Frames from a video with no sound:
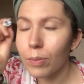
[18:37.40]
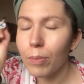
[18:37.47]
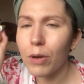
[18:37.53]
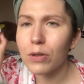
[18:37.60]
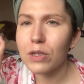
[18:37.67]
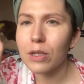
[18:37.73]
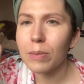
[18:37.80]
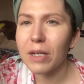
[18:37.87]

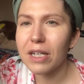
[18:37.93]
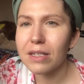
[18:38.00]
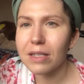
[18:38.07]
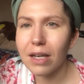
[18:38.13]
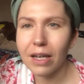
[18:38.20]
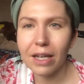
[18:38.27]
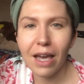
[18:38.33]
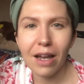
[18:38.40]
Mostly because
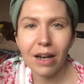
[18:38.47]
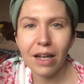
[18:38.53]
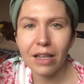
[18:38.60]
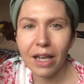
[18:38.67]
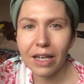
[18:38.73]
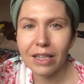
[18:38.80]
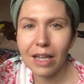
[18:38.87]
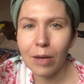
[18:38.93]
I
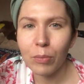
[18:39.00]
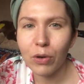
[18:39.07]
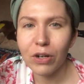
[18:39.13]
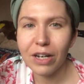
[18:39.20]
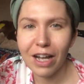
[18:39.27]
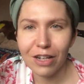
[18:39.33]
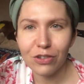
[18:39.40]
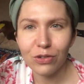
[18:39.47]
like that more
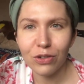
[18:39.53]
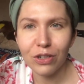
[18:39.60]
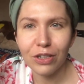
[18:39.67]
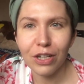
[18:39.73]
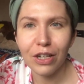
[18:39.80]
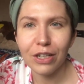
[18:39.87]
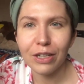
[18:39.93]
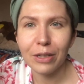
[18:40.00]
natural
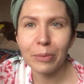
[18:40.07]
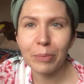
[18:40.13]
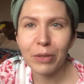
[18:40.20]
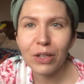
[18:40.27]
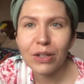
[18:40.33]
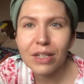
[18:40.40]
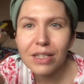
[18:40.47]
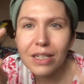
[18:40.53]
look,
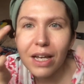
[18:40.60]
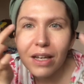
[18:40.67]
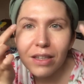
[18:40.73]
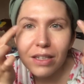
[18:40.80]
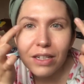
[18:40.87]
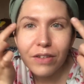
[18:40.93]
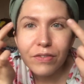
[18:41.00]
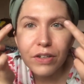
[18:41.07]
but you can tell
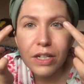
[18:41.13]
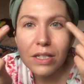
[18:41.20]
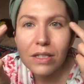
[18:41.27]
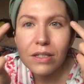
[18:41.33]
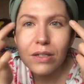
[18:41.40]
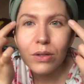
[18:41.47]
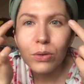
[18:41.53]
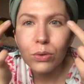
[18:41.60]
the
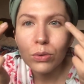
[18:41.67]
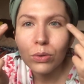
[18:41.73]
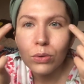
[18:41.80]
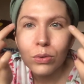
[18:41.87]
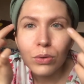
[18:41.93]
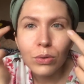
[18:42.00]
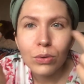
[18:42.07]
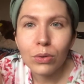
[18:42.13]
difference
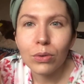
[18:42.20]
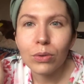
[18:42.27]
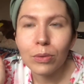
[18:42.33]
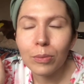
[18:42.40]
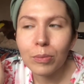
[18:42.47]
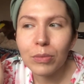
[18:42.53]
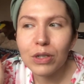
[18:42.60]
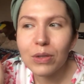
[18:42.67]

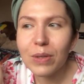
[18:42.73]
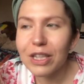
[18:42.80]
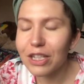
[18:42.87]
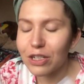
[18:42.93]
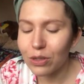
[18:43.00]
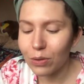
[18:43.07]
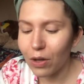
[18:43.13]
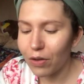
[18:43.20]
between
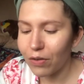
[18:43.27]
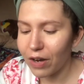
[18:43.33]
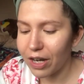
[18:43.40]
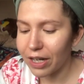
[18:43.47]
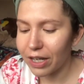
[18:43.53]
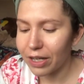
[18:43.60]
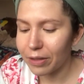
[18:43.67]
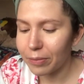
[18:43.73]
the two
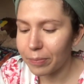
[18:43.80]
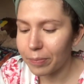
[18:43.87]
already.